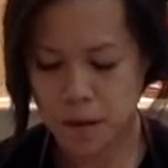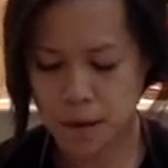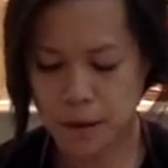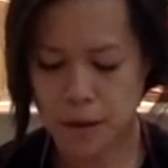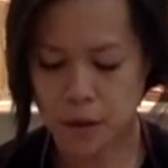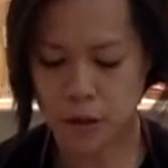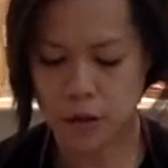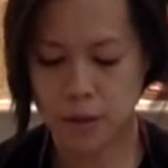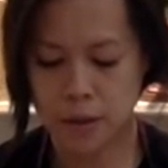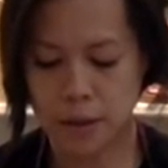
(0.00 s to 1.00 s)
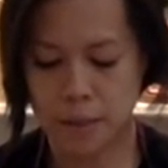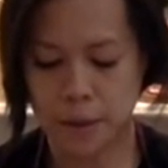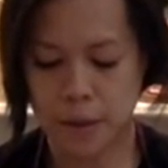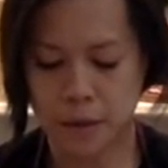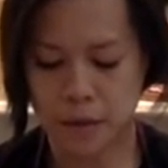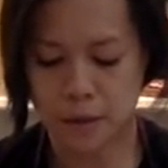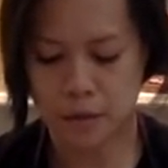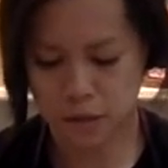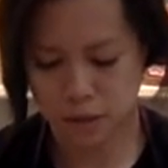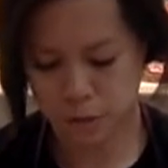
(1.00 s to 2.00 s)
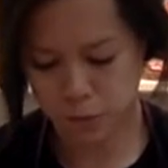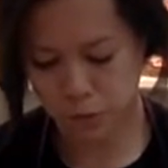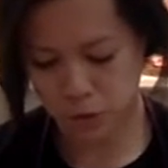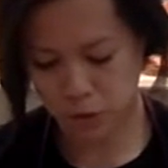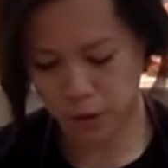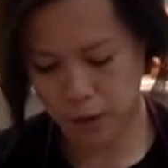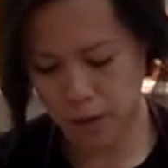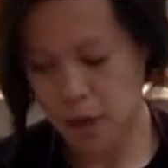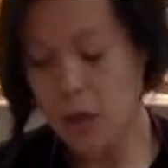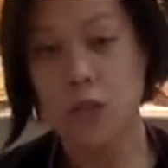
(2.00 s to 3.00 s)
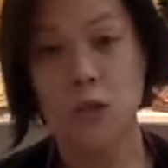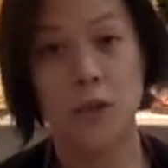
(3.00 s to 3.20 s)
like a good heaping teaspoon. Okay, so